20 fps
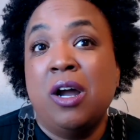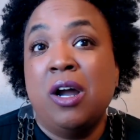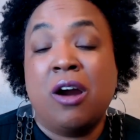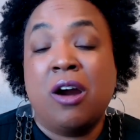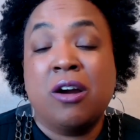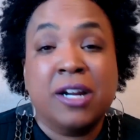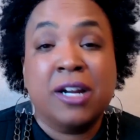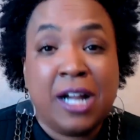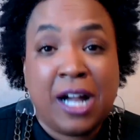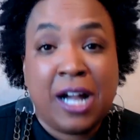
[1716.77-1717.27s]

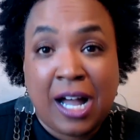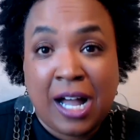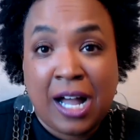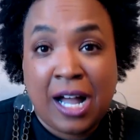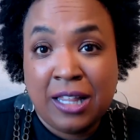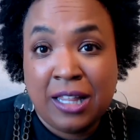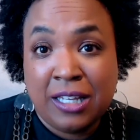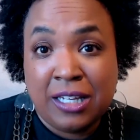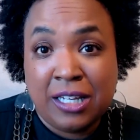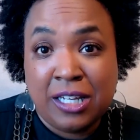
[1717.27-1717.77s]
are in
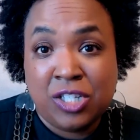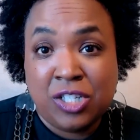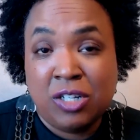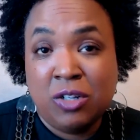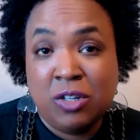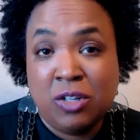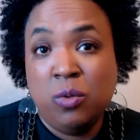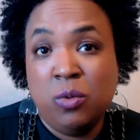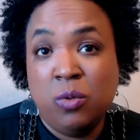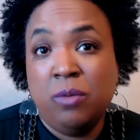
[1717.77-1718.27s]
college and
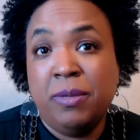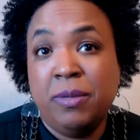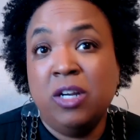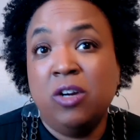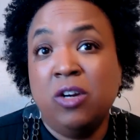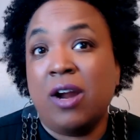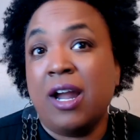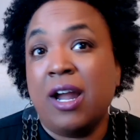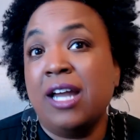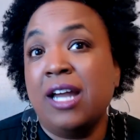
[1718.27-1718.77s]
who will be
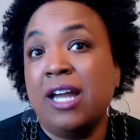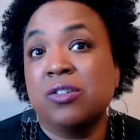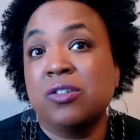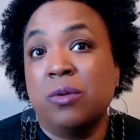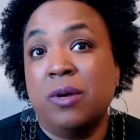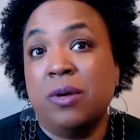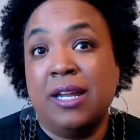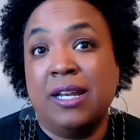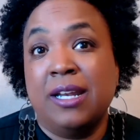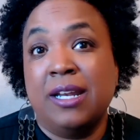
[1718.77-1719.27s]

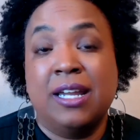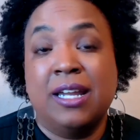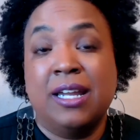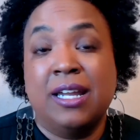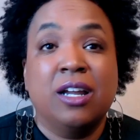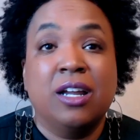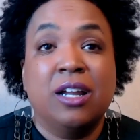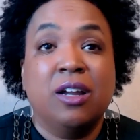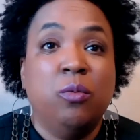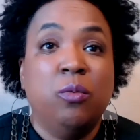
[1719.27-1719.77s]

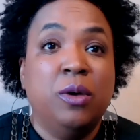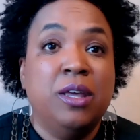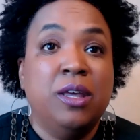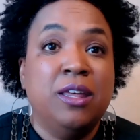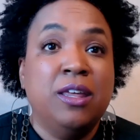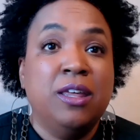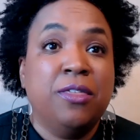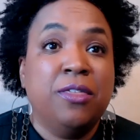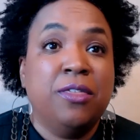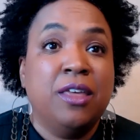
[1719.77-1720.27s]
graduating,
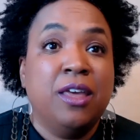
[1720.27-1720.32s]
with